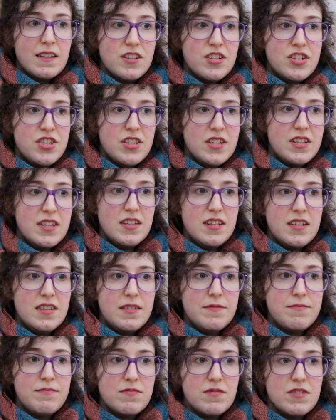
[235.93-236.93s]

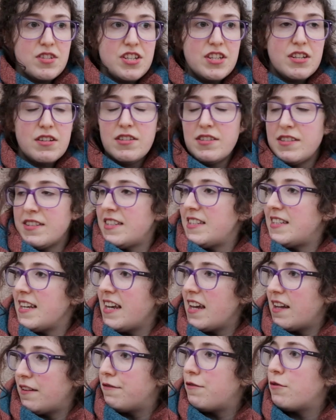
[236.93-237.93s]
she, she doesn't
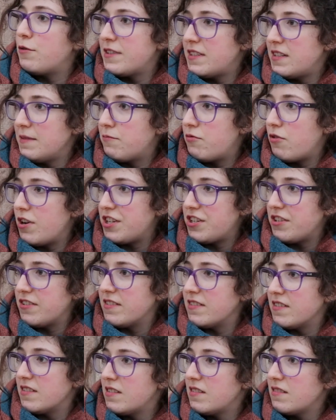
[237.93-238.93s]
stay at first
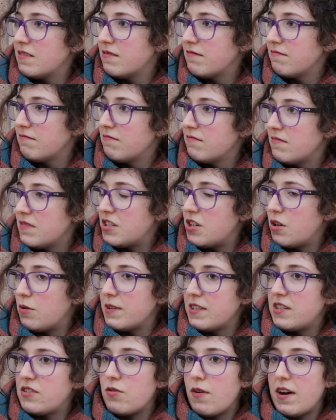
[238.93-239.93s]
impressions. Mm-hmm, mm-hmm. She
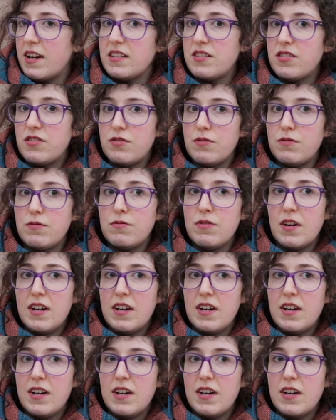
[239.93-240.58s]
always tries to